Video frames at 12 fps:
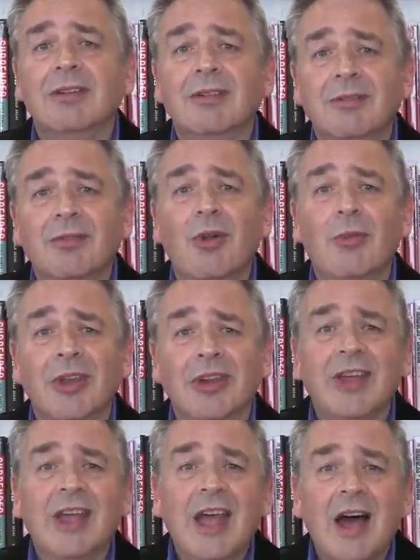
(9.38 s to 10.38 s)
from
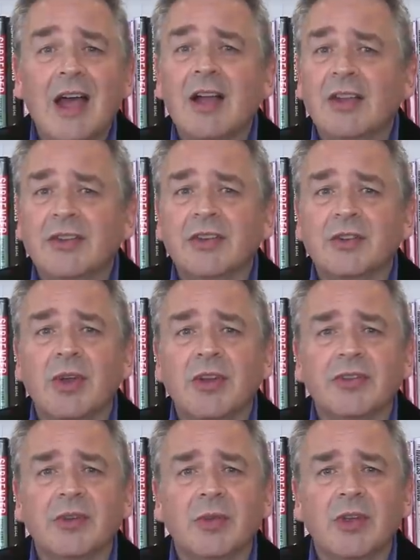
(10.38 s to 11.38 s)
it? I ask this
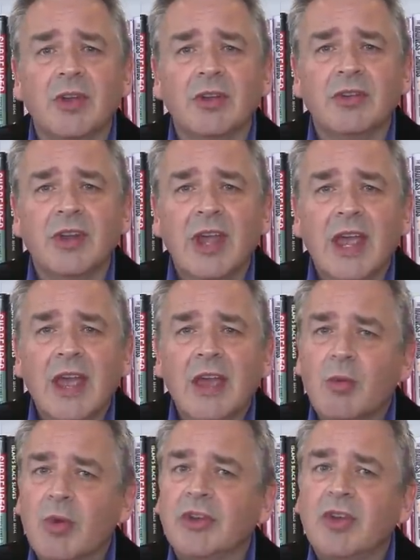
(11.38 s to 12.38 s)
question because
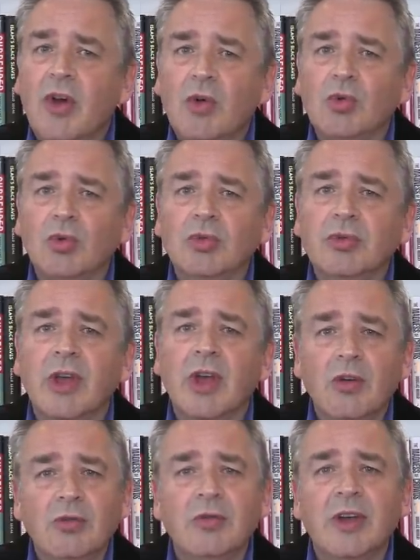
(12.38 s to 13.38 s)
we're told
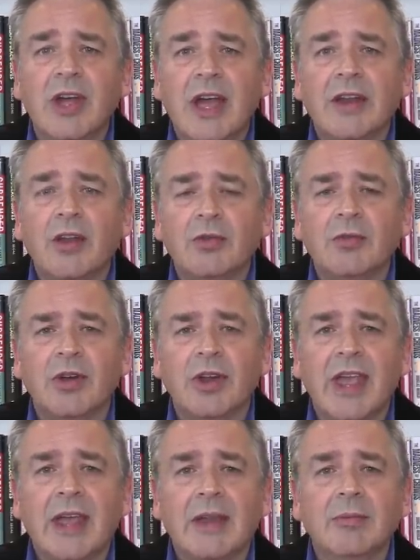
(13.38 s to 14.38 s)
over and over
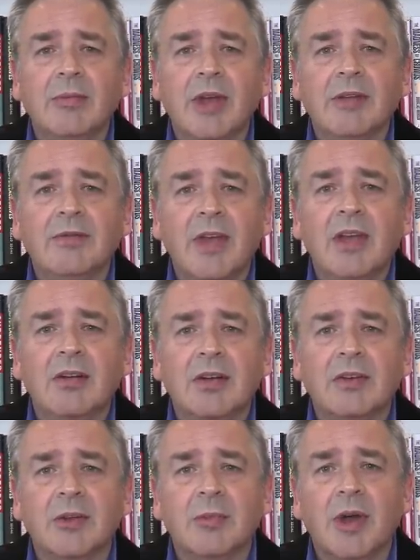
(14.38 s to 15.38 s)
again by
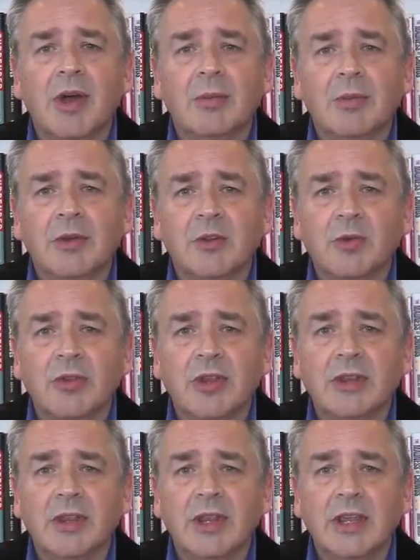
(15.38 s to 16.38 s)
various departments
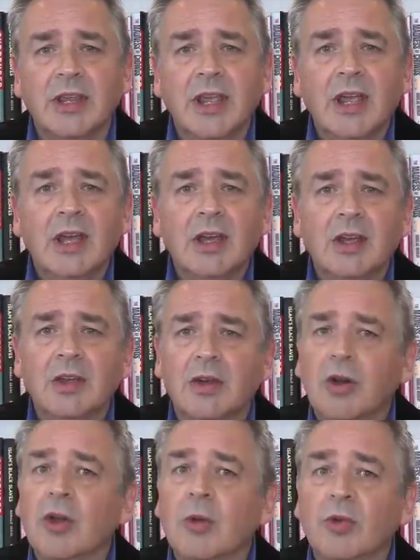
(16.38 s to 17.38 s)
within the
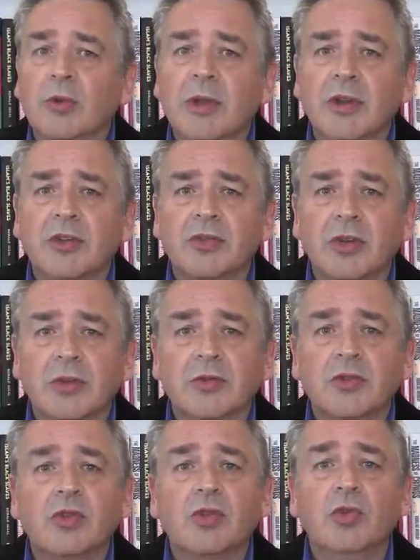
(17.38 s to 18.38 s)
Global Ministry
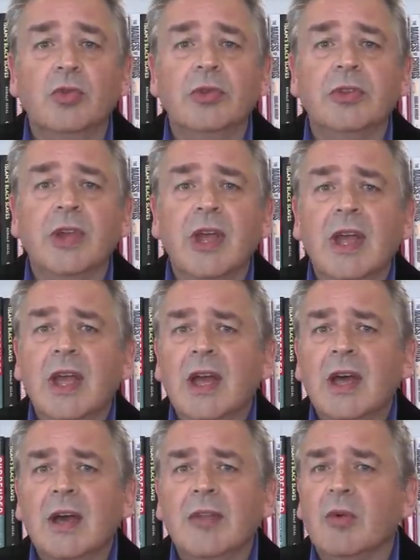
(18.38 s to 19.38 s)
of Truth
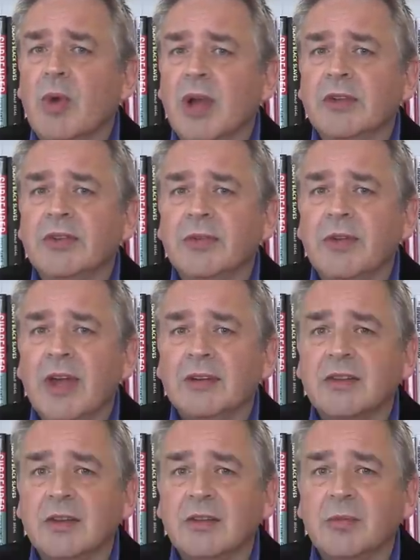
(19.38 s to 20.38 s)
that whilst the
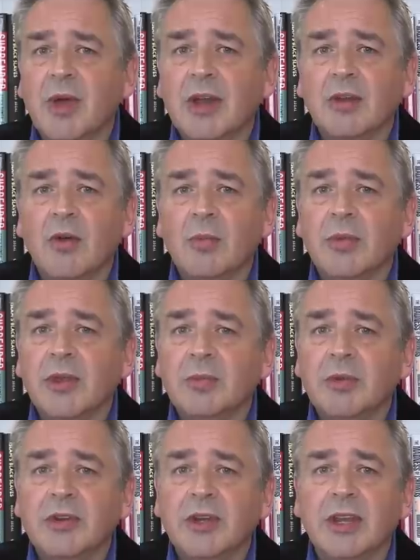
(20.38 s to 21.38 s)
vaccines might not be
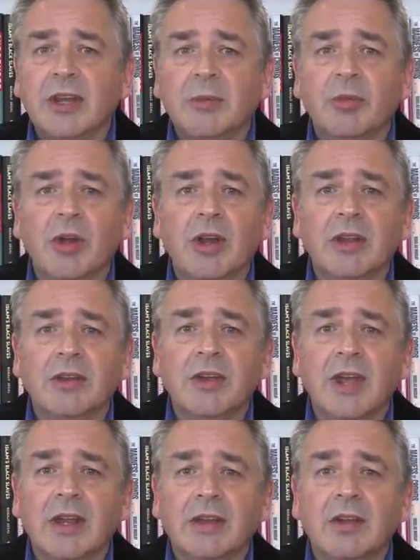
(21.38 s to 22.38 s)
particularly
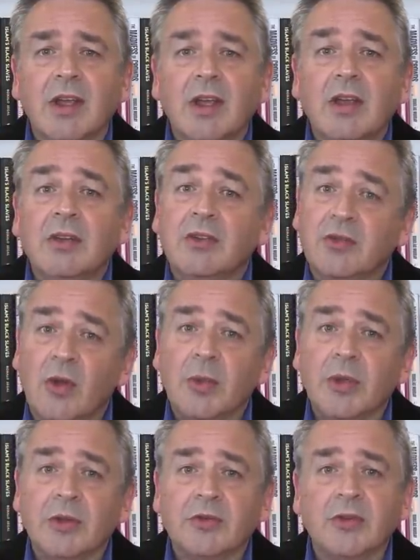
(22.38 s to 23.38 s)
brilliant at
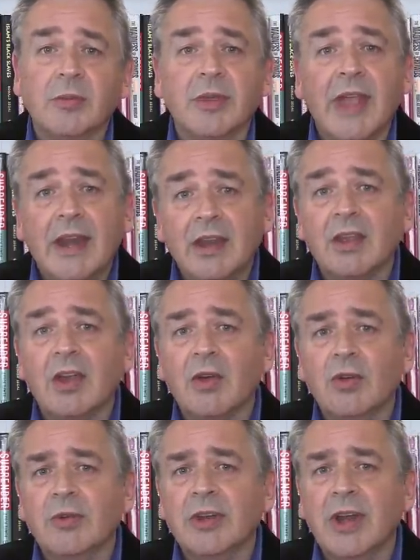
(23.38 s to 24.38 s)
stopping us from getting
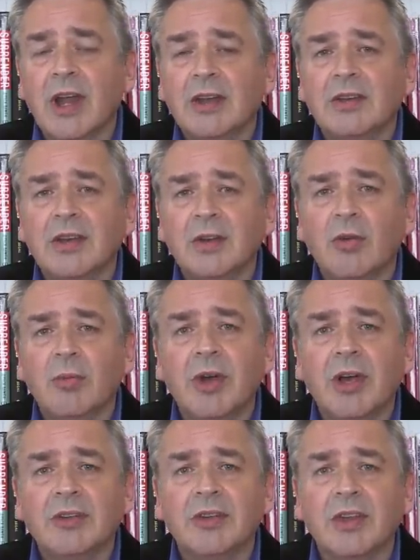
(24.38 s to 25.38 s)
COVID-19 or
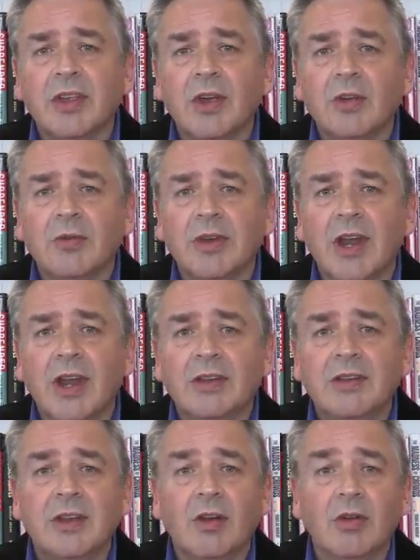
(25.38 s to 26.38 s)
passing
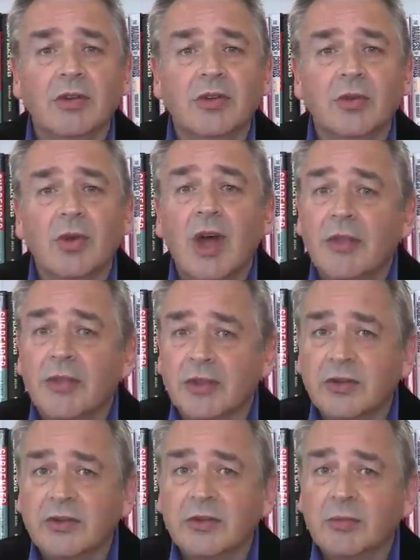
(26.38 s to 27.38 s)
COVID-19 on to
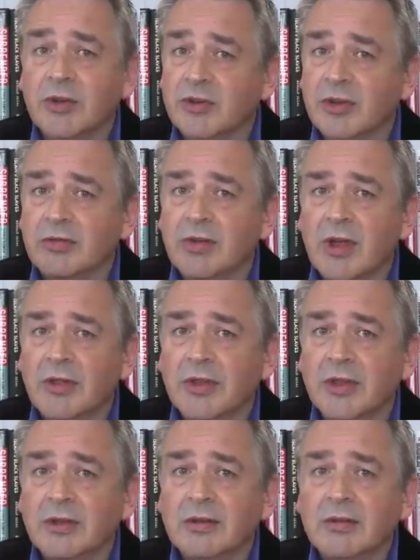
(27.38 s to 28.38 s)
others, which is
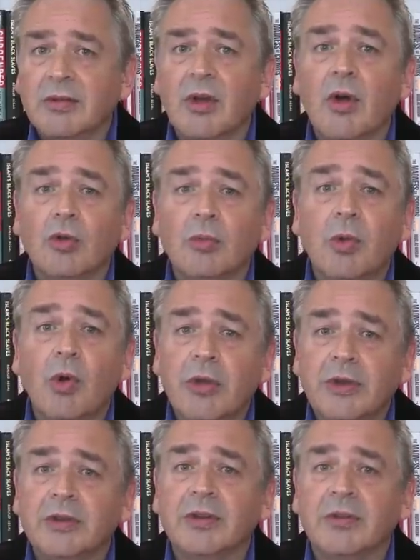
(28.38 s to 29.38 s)
rather the whole
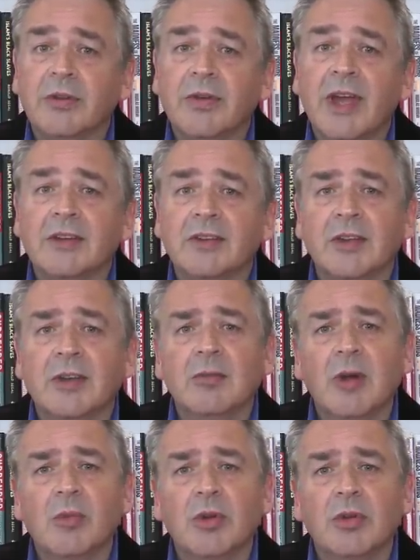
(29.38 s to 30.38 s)
point of a
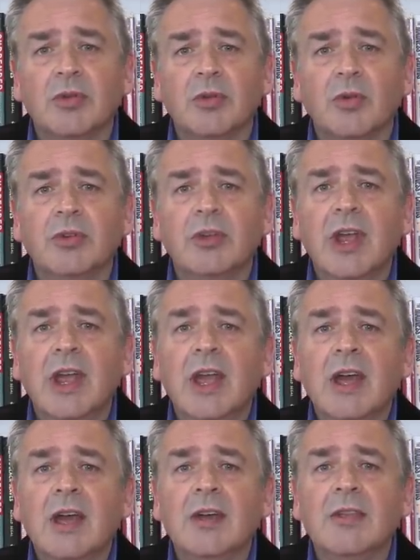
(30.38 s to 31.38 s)
vaccine, one would have thought,
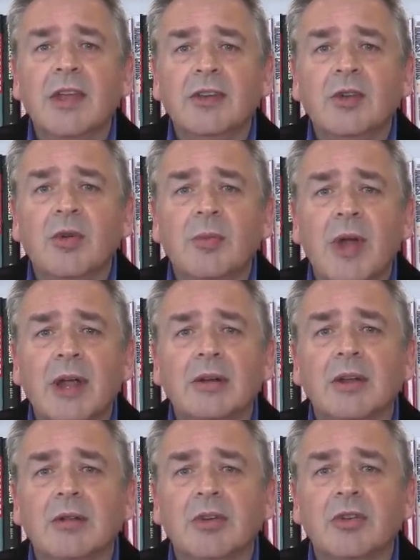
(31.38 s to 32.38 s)
they do
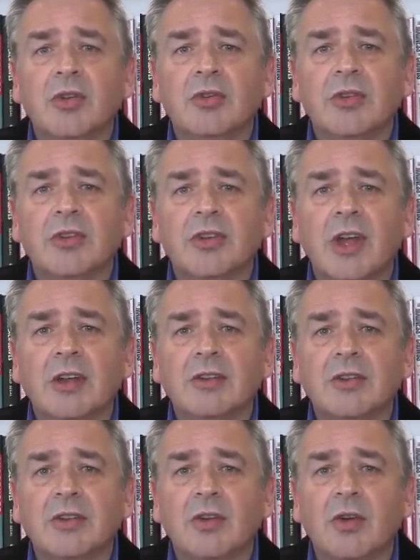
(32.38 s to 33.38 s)
apparently reduce the
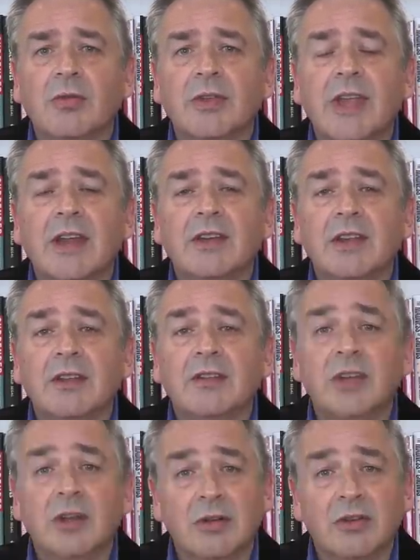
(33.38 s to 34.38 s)
chances of getting
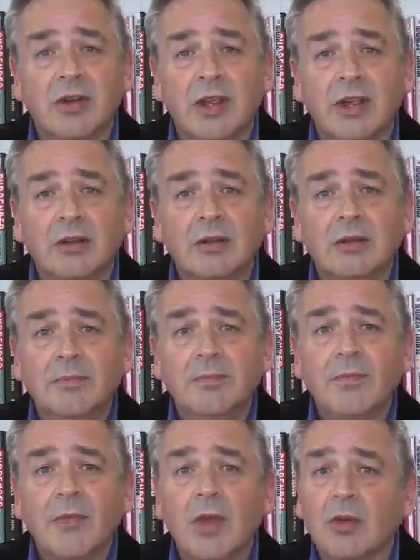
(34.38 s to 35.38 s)
seriously ill,
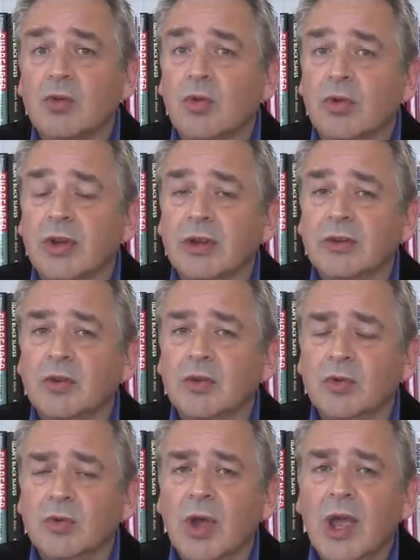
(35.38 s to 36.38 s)
according
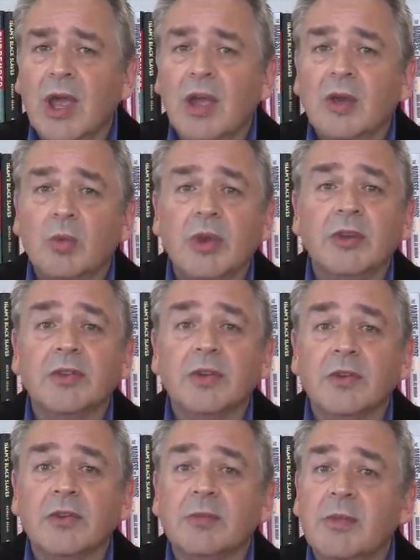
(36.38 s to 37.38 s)
to
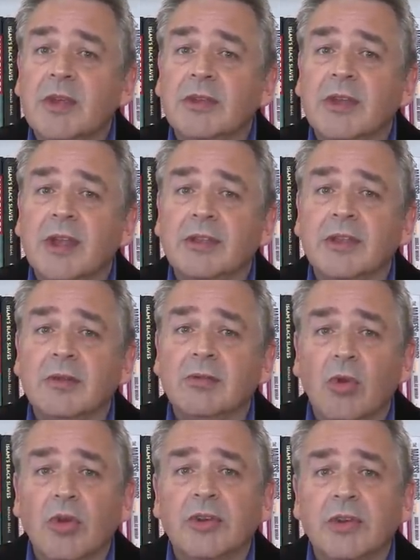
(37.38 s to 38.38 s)
Winston Smith at the
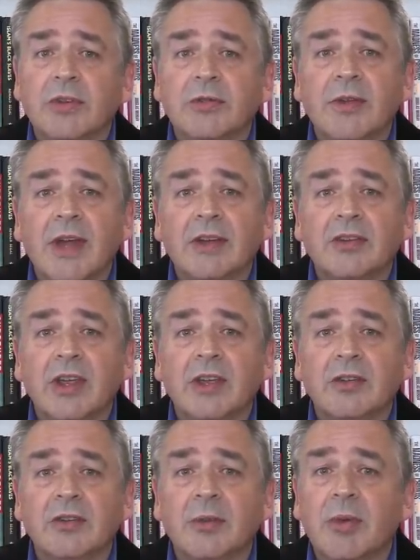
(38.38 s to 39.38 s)
Reuters Fact
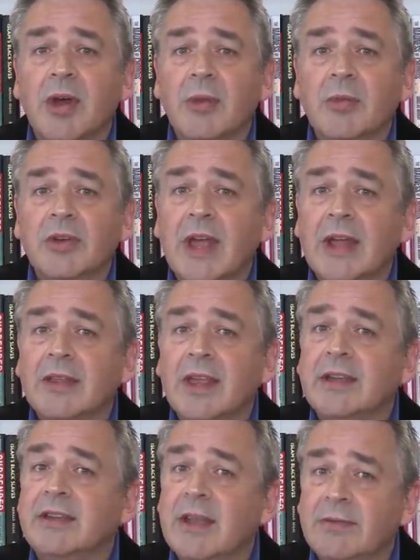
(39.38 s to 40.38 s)
Checkers Department, and
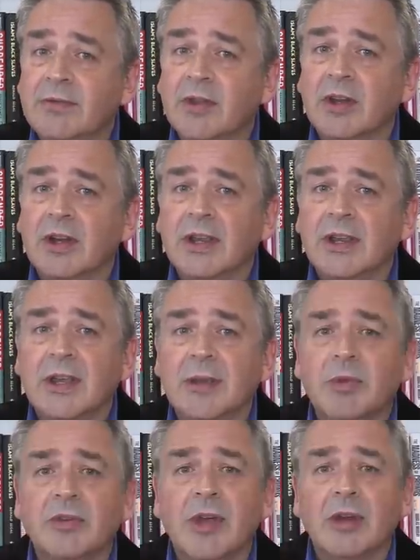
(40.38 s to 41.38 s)
they definitely
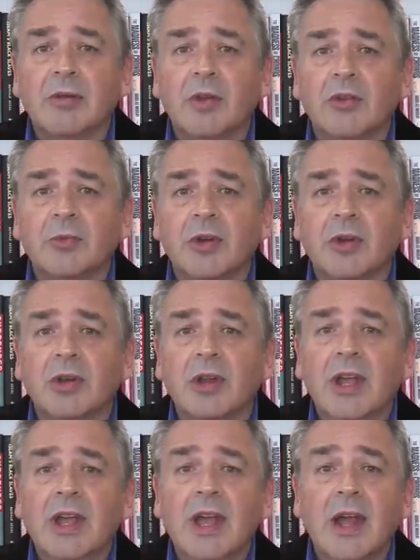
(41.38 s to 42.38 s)
keep us out of
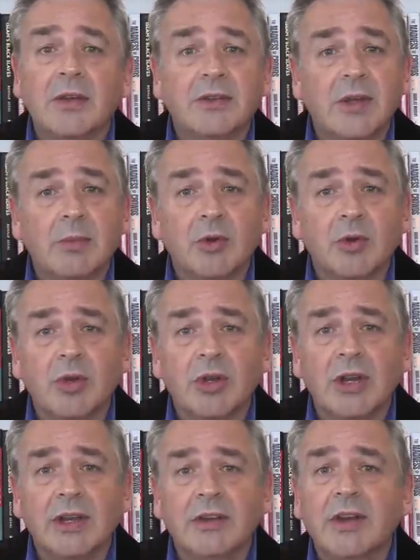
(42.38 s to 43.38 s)
hospital and
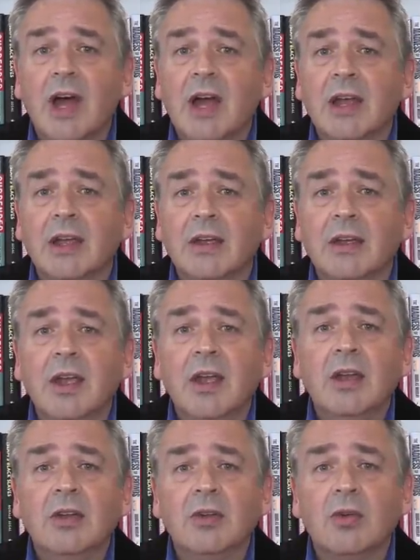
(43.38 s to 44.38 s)
subsequently dying,
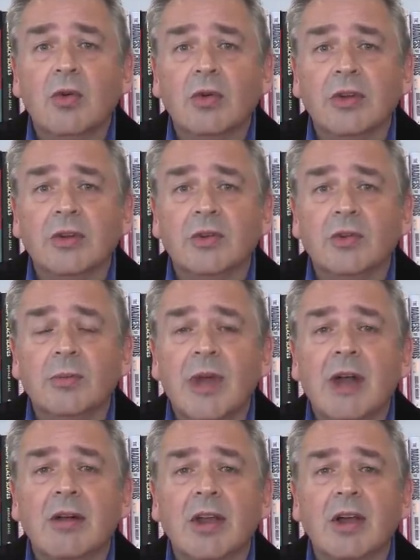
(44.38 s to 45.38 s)
according to
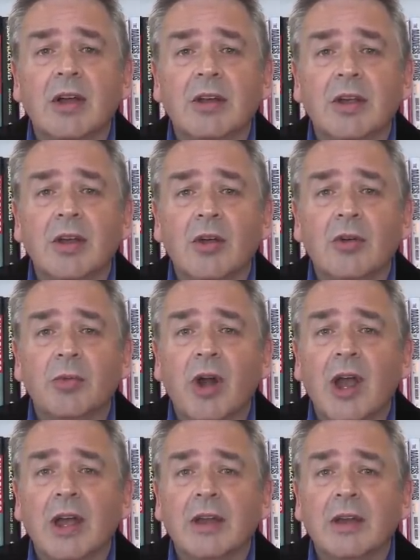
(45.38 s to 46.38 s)
Mariana
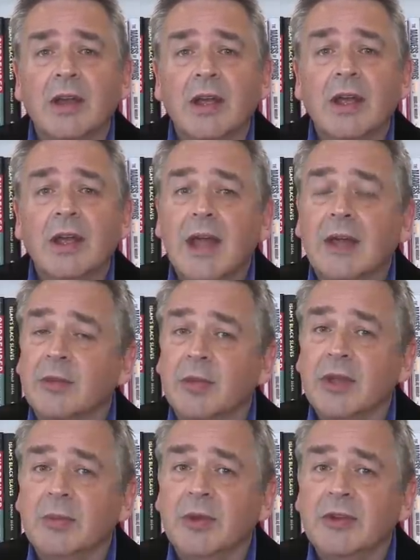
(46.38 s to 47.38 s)
O'Brien at the
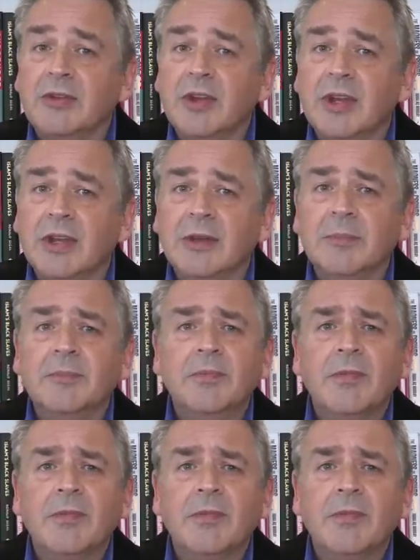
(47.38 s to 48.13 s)
BBC.